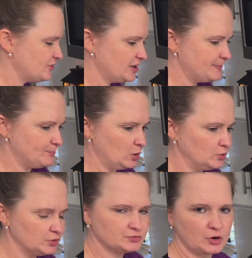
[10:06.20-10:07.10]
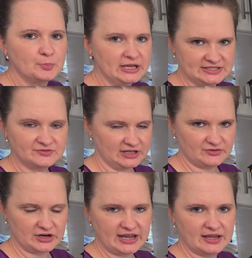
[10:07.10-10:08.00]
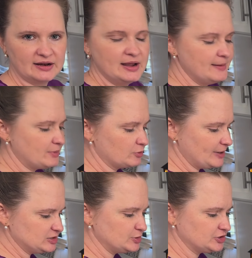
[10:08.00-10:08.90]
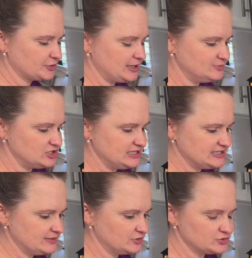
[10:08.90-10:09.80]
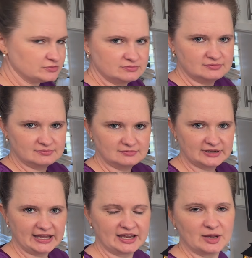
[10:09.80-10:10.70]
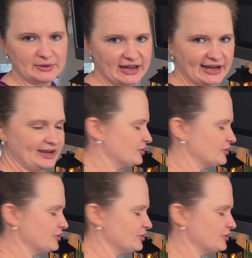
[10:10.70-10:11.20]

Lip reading: have a very bold, robust flavor yet, but we're about to put the cream cheese in, which will kick it up in high